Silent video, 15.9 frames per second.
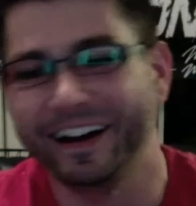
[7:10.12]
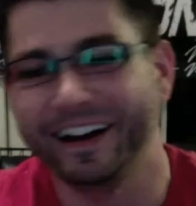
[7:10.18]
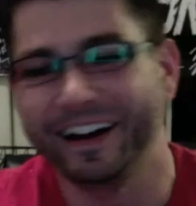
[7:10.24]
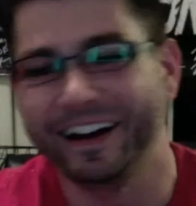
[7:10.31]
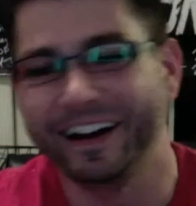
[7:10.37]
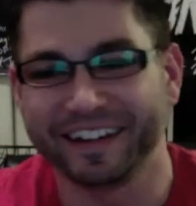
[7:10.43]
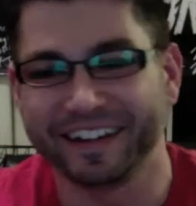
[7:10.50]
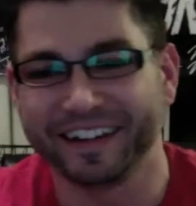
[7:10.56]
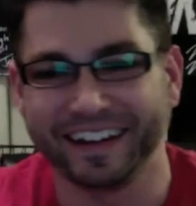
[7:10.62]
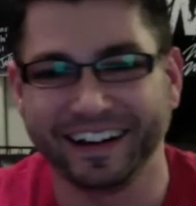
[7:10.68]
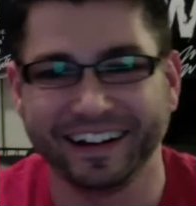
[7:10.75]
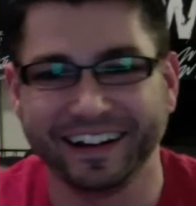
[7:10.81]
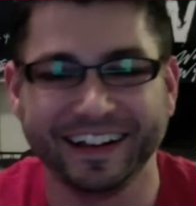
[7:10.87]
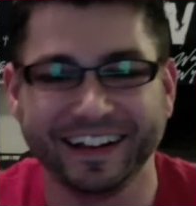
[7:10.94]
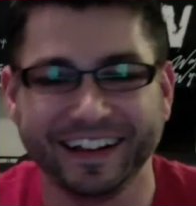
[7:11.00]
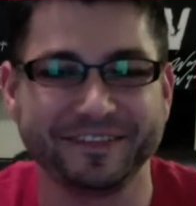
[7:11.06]
I don't care.
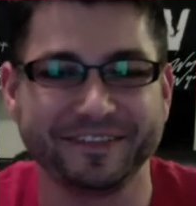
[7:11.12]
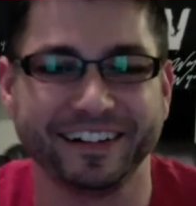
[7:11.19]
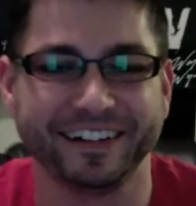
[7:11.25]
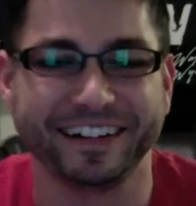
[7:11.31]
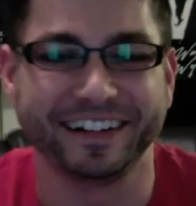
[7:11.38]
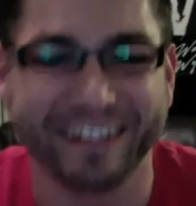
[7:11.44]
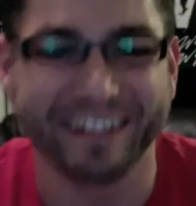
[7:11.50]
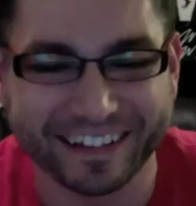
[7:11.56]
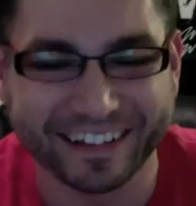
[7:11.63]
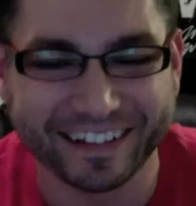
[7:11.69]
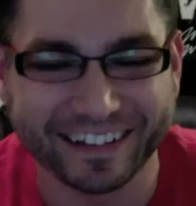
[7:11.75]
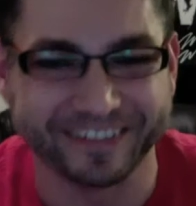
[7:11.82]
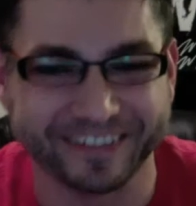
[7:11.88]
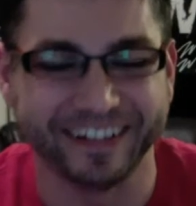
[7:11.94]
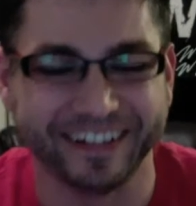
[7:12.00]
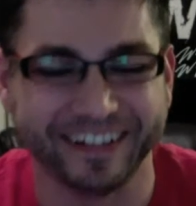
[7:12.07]
That's fine. That's
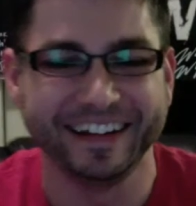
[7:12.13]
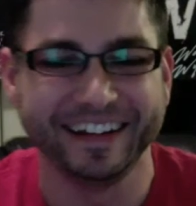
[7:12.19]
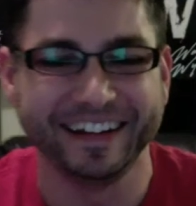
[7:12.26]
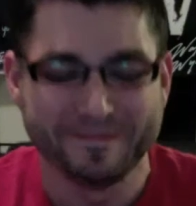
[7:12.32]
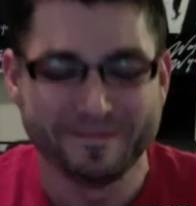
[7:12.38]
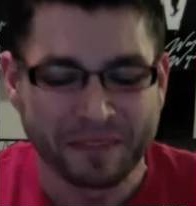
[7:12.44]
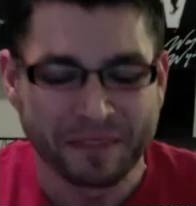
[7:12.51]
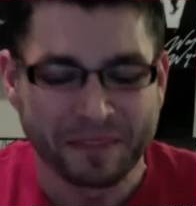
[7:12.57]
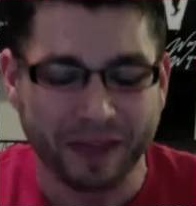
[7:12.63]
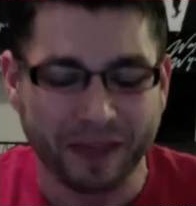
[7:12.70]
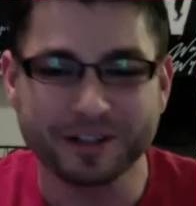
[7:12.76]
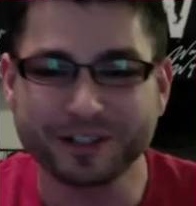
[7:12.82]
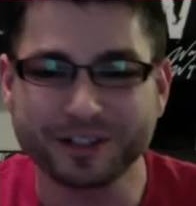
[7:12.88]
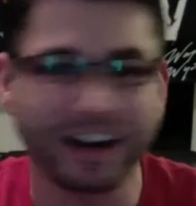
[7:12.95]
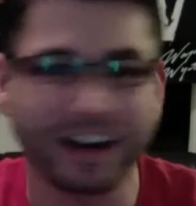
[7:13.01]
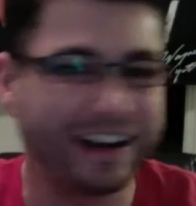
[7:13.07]
fine. I'm
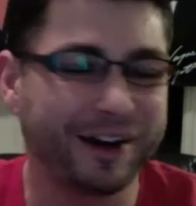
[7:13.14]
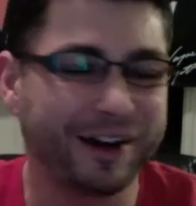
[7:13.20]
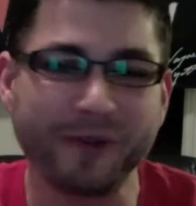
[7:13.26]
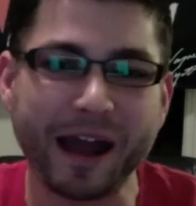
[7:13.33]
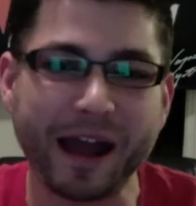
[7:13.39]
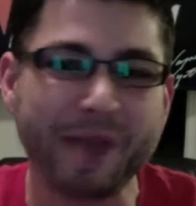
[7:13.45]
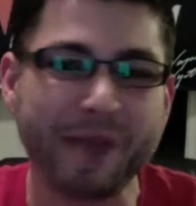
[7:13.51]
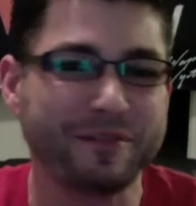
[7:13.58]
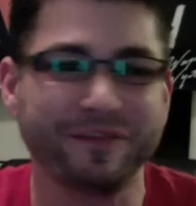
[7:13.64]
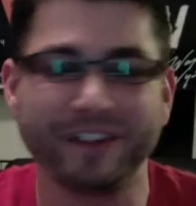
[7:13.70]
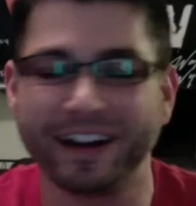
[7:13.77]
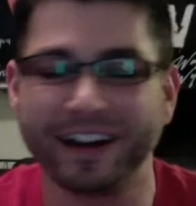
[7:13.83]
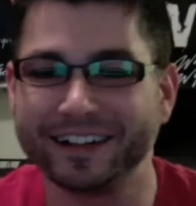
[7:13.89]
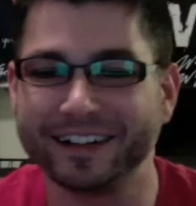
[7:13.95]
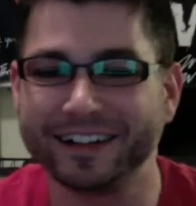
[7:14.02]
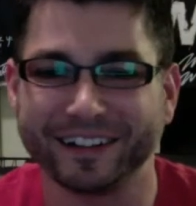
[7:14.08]
just trying to go rapid
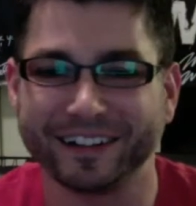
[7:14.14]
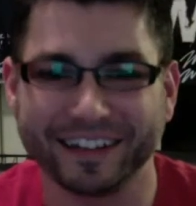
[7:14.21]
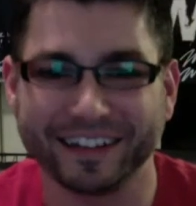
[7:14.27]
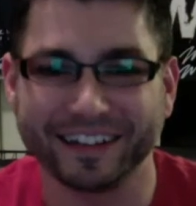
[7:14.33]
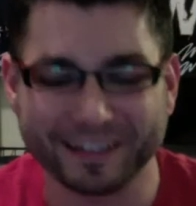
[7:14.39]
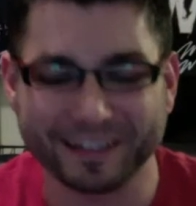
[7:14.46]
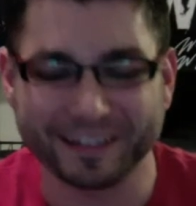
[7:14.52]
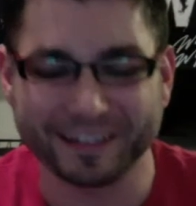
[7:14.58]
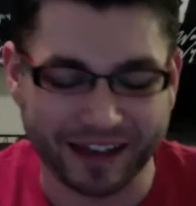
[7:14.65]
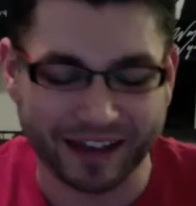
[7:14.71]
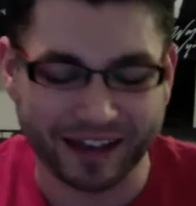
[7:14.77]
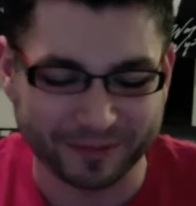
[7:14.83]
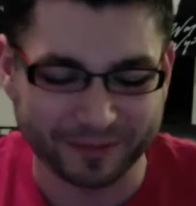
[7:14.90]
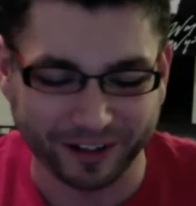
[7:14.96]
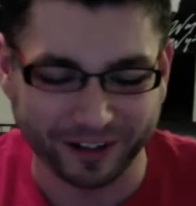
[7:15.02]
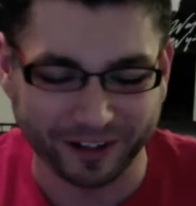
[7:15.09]
fire so I can get this
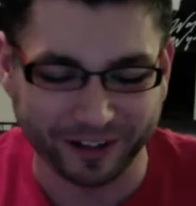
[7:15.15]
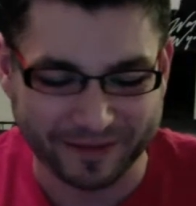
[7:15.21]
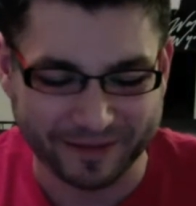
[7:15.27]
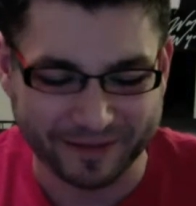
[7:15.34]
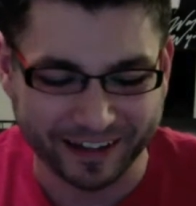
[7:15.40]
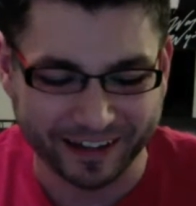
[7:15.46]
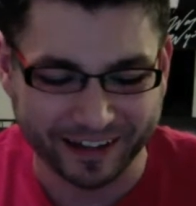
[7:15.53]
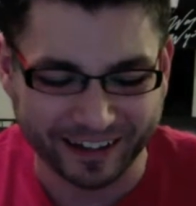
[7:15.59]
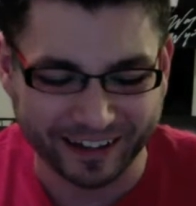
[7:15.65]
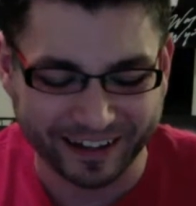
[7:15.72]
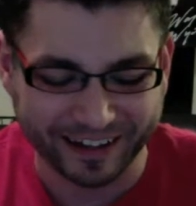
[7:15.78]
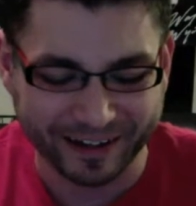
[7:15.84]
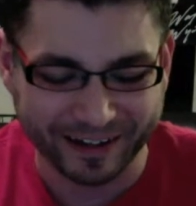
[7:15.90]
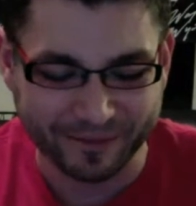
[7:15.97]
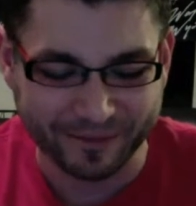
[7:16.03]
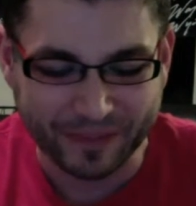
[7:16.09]
basketball game in.
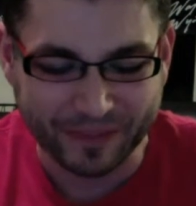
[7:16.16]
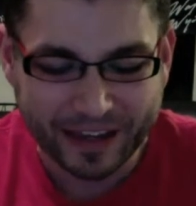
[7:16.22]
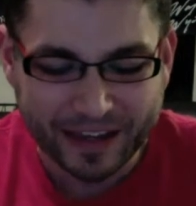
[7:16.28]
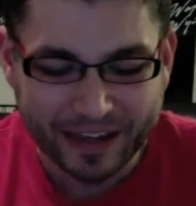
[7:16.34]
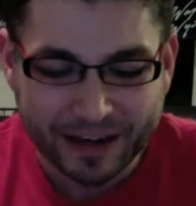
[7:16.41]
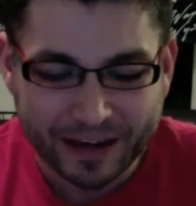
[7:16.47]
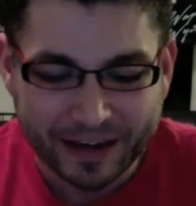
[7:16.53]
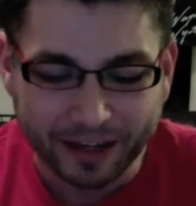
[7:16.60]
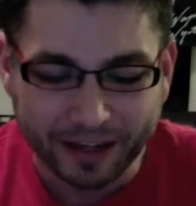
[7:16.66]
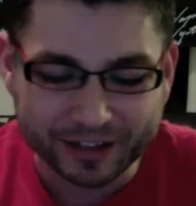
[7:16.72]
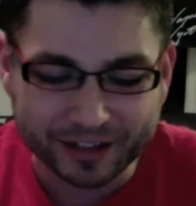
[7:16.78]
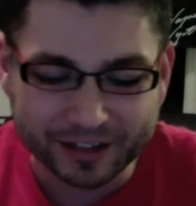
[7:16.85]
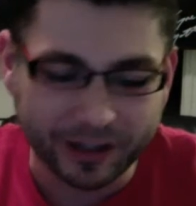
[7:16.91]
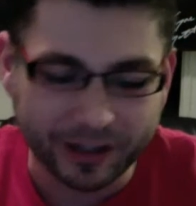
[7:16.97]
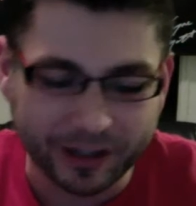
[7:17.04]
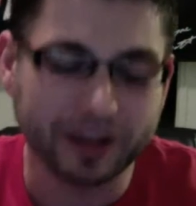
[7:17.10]
But so
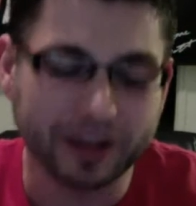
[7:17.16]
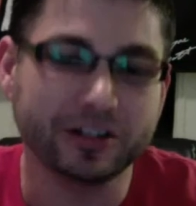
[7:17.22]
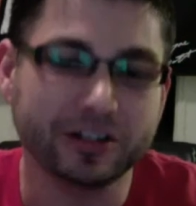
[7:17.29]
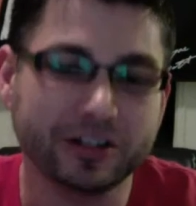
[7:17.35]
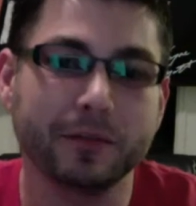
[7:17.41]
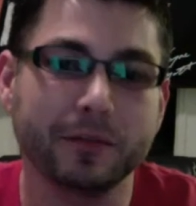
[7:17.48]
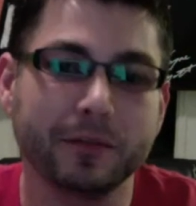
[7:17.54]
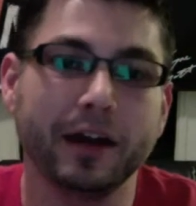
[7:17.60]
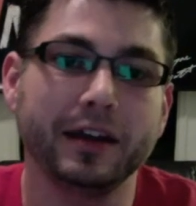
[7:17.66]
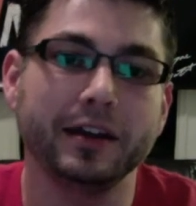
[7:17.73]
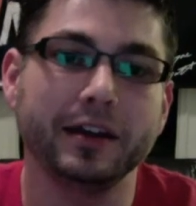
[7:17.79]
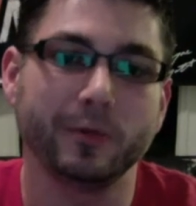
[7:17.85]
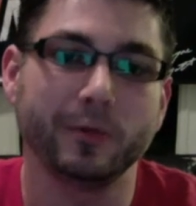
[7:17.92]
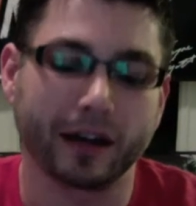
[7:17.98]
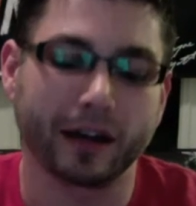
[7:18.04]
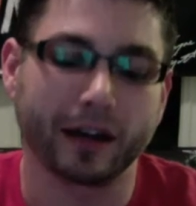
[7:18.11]
anyway, talking about HIIT
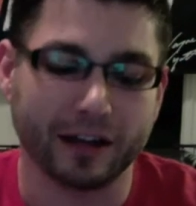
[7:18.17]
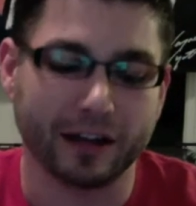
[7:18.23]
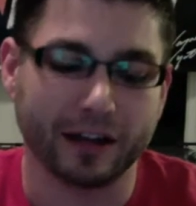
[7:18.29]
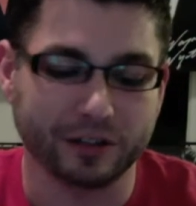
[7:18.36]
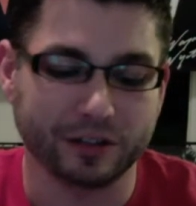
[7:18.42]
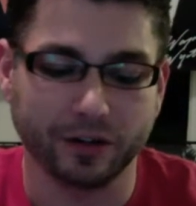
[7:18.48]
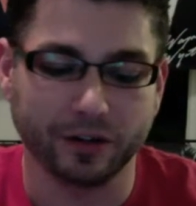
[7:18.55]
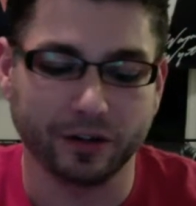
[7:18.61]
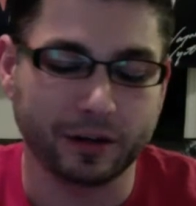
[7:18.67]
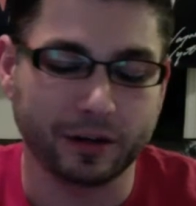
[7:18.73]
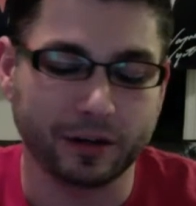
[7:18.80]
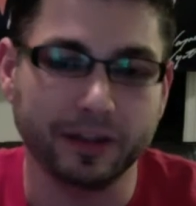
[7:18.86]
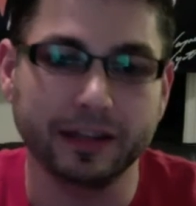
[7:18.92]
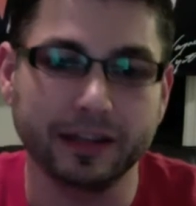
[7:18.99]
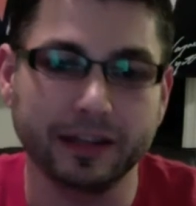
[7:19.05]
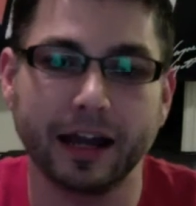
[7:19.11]
workouts, you know, they're
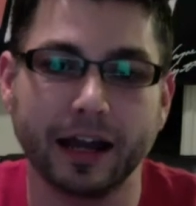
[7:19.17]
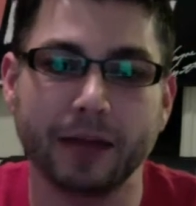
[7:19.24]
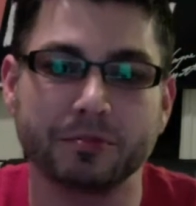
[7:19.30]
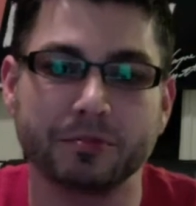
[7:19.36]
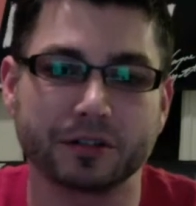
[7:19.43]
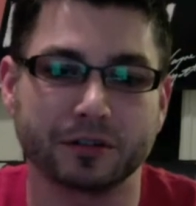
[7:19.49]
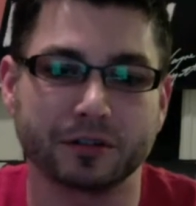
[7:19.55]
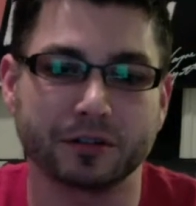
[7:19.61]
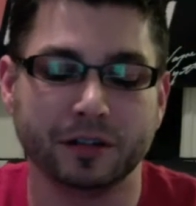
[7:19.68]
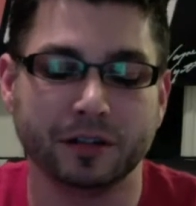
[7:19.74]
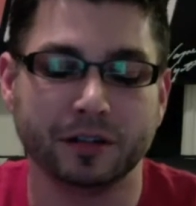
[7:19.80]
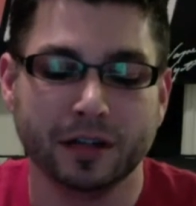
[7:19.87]
completely optional.